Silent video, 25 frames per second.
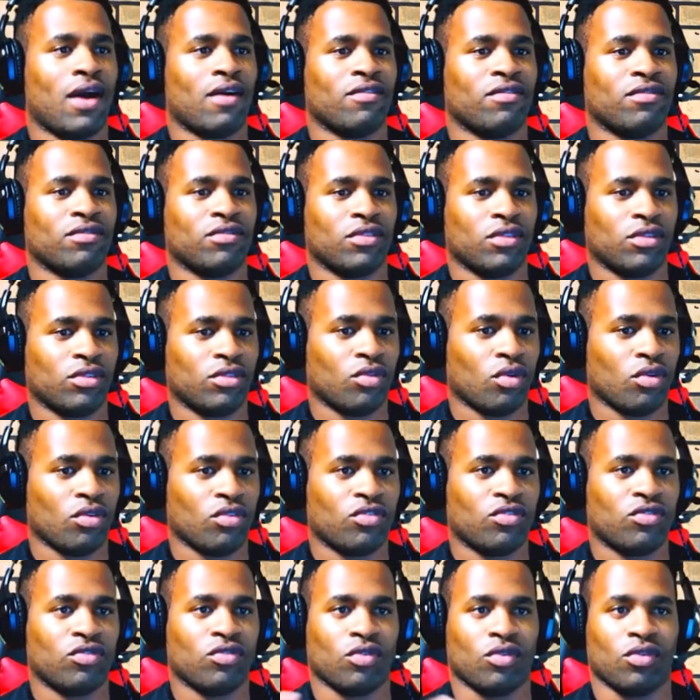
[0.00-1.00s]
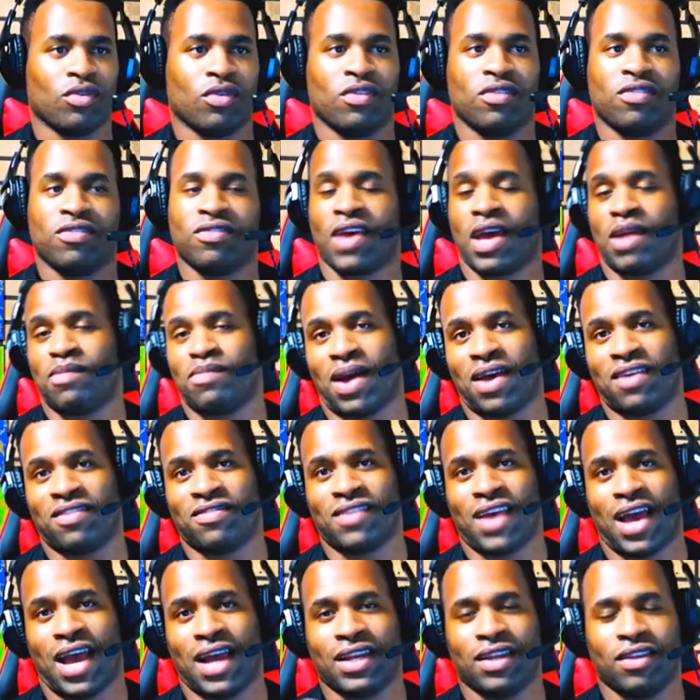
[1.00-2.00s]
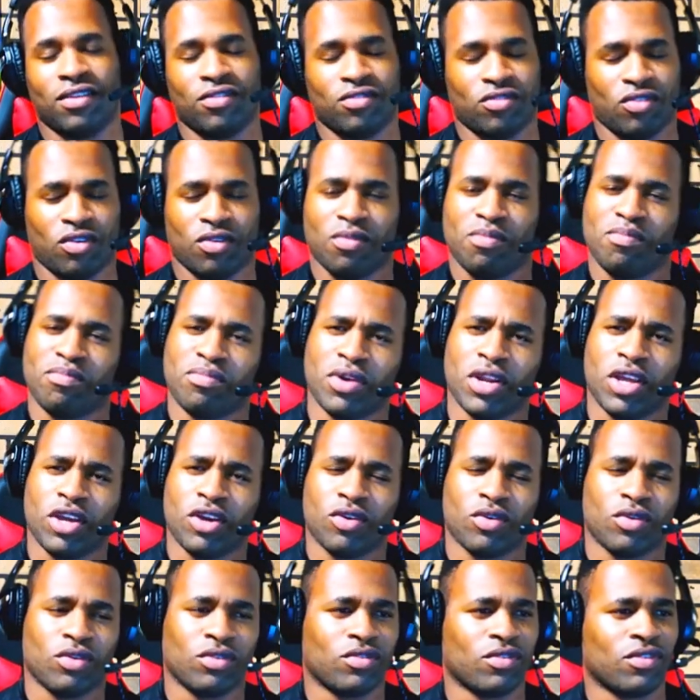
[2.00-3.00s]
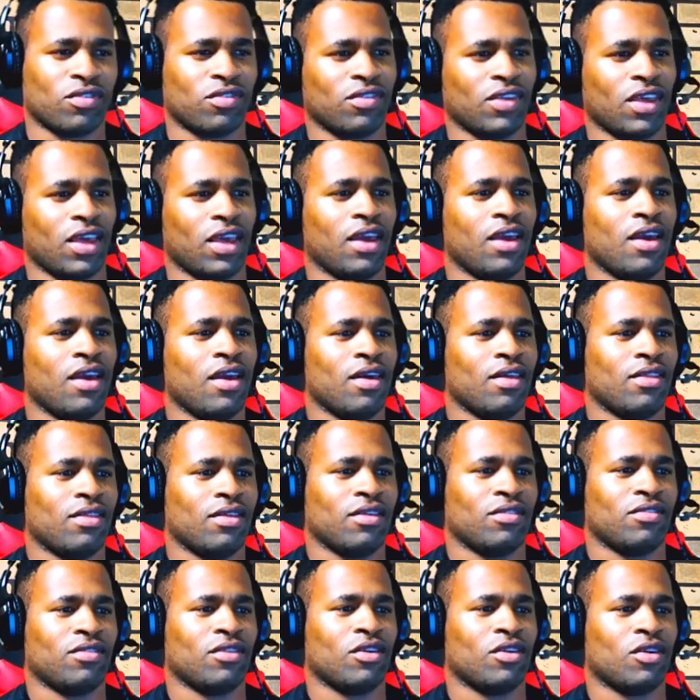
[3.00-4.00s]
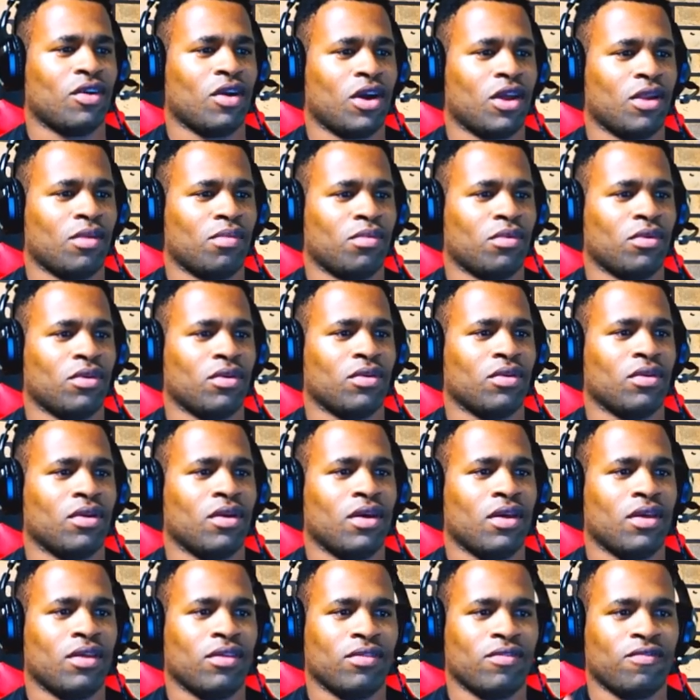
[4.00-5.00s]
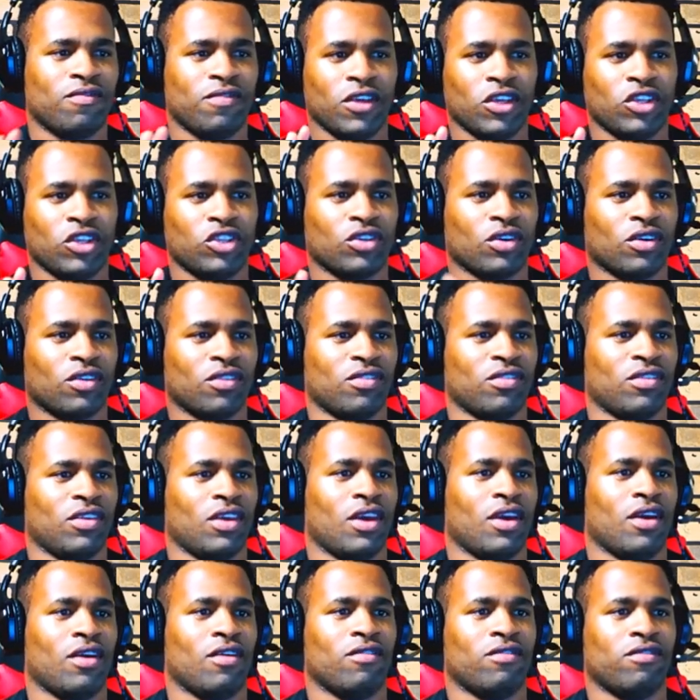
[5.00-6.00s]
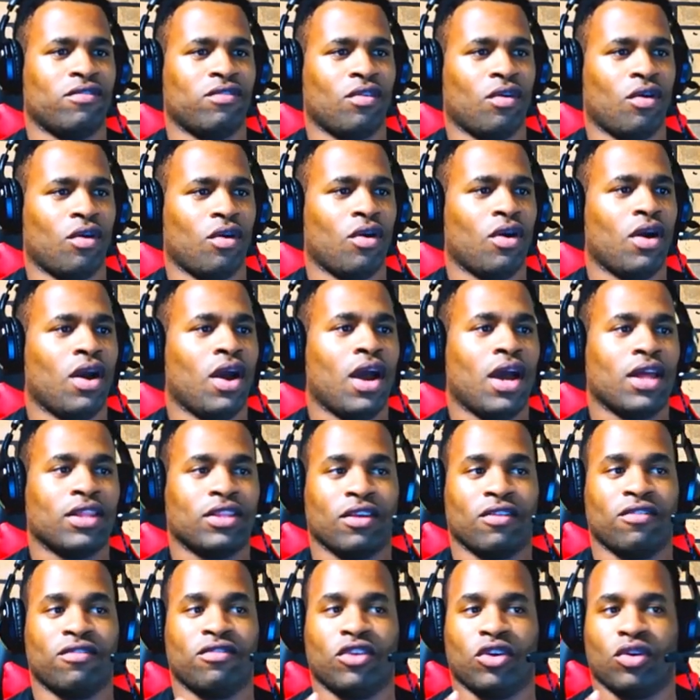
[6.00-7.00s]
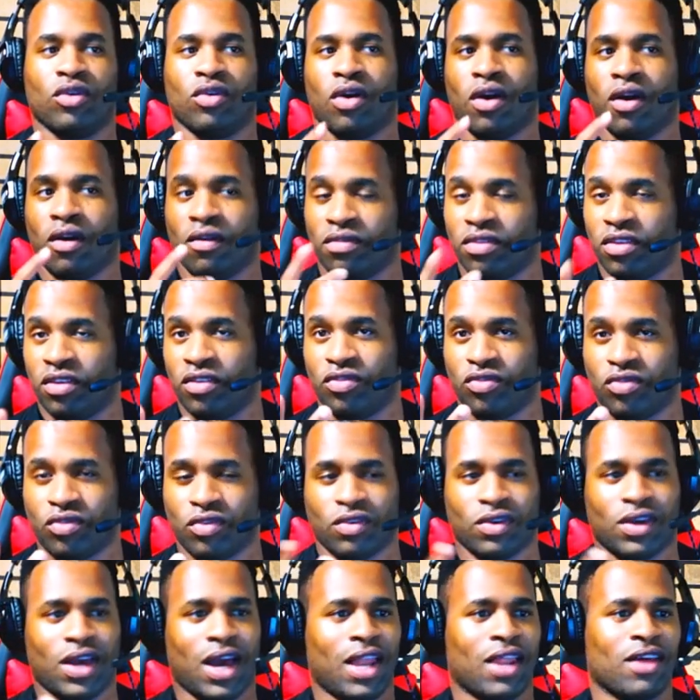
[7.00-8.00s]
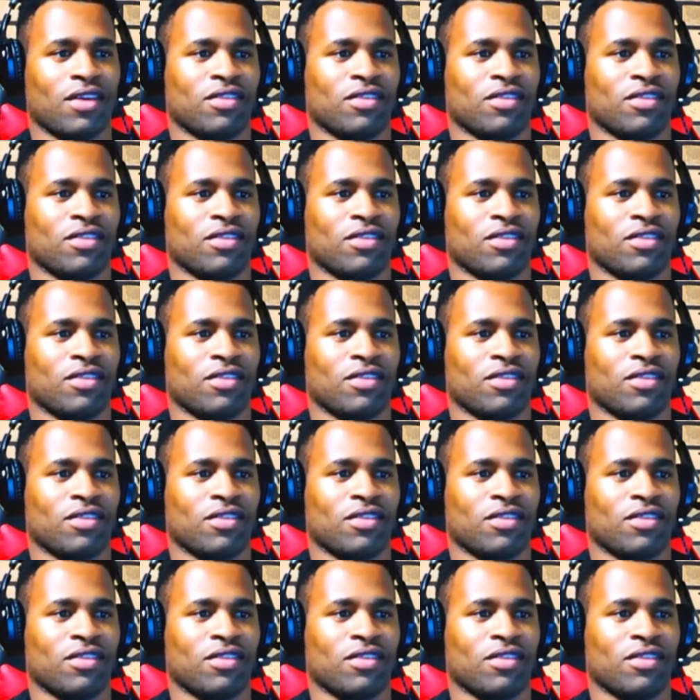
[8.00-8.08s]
have those two side by side. So pretty cool to see this incredible features here for the view of these two